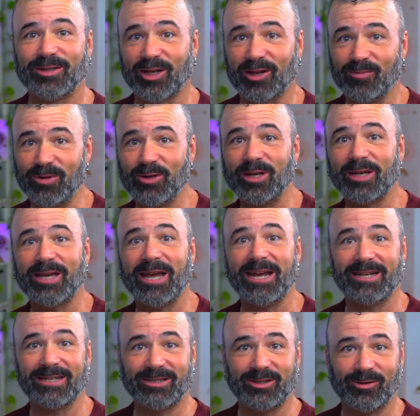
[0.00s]

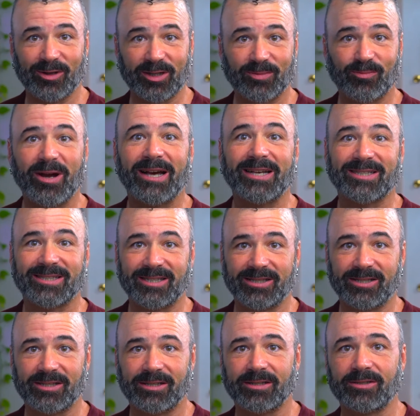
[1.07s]
communicate and to express and
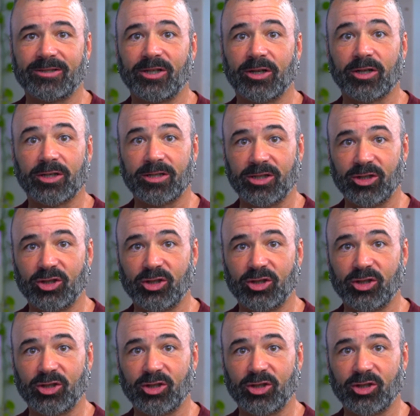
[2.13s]
to